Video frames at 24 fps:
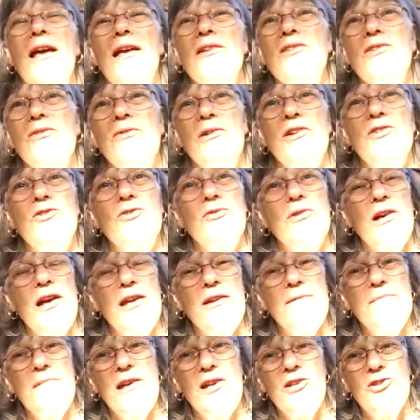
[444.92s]
So I try to
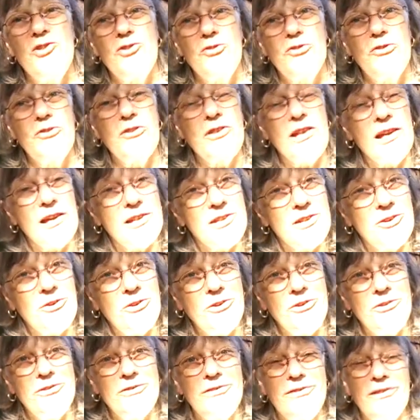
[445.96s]
make sure that
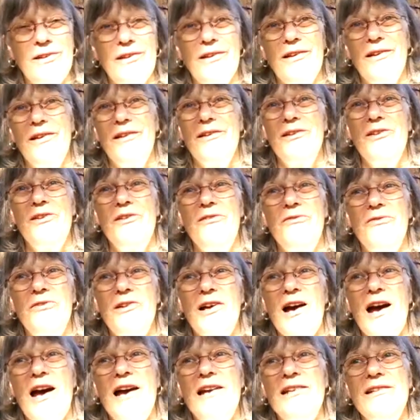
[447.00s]
you've
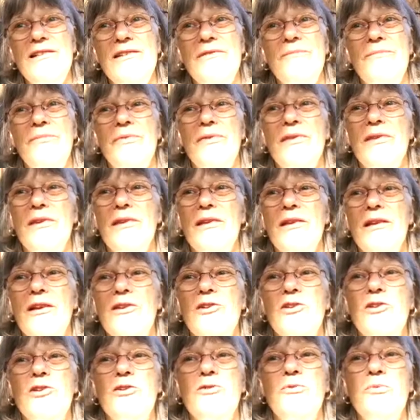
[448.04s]
got a
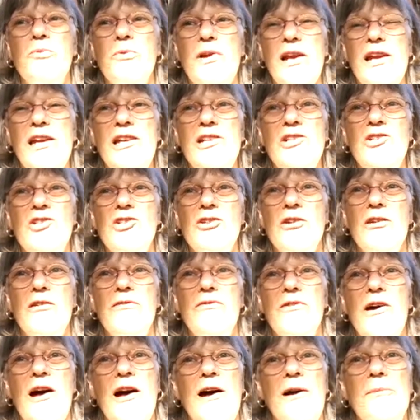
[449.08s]
good range of
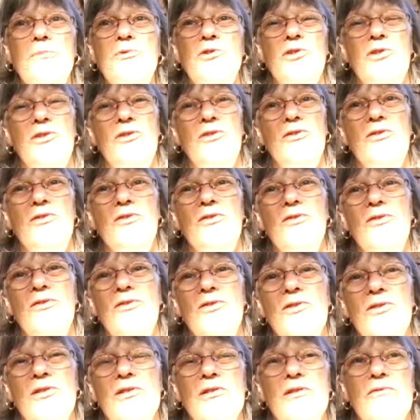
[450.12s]
options,
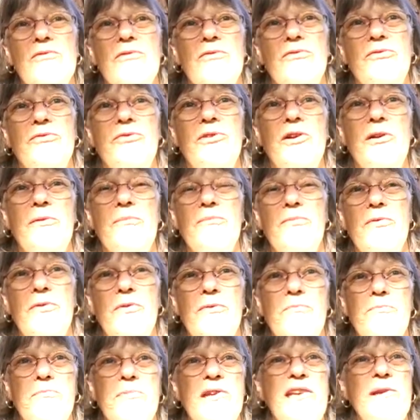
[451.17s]
from
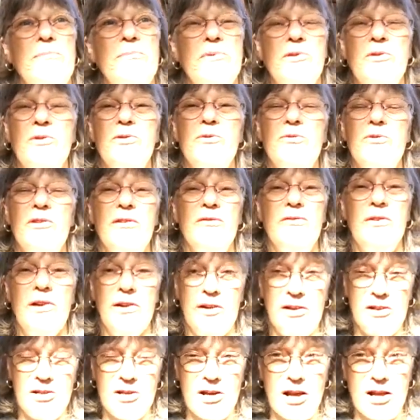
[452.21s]
people who are
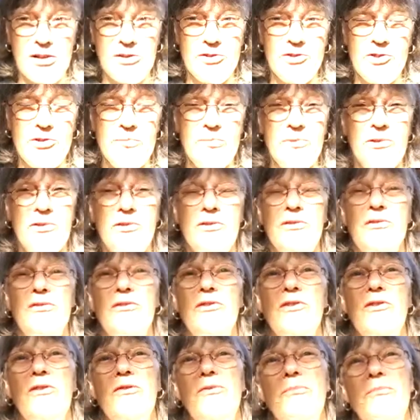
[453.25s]
very knowledgeable
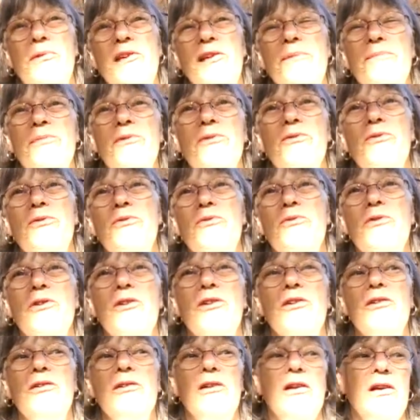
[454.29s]
to people who
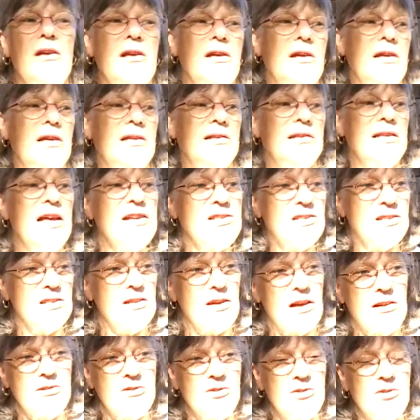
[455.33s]
are less
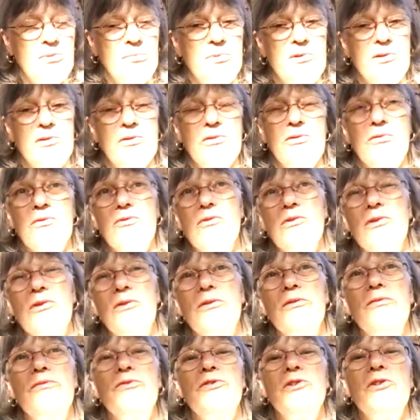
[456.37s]
knowledgeable
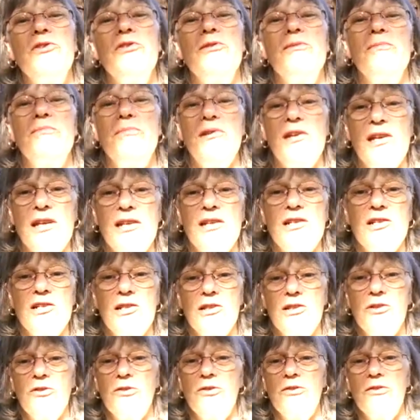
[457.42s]
or just beginning to
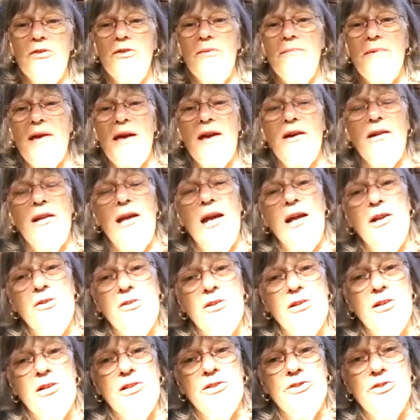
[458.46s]
learn about
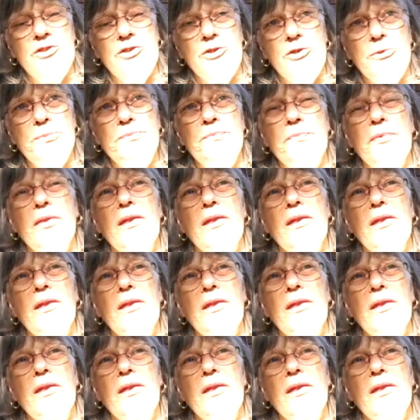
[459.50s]
agriculture.